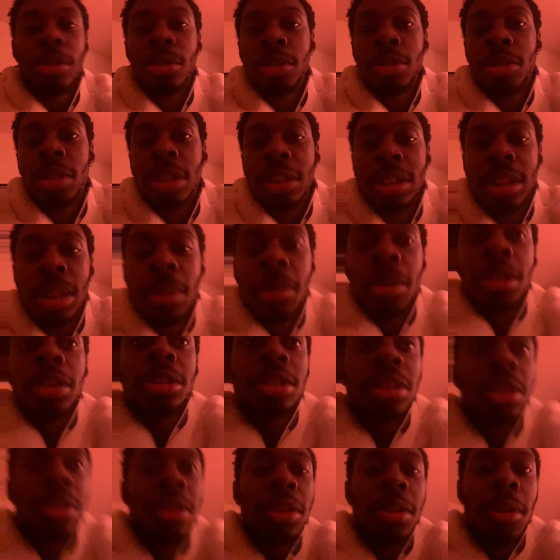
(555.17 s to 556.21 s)
who are similar
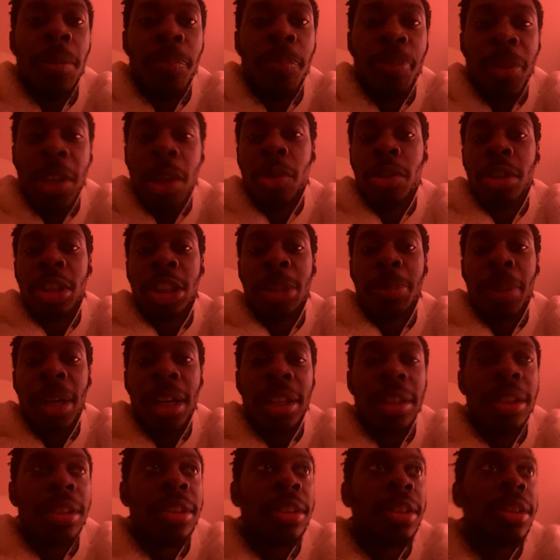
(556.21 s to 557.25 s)
to you.
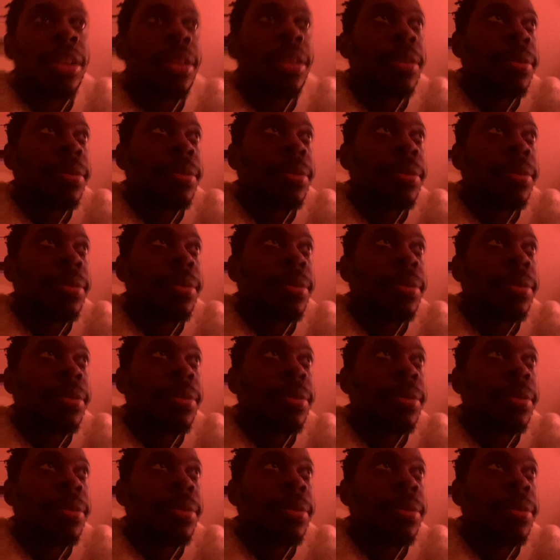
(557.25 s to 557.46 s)
Correspondence.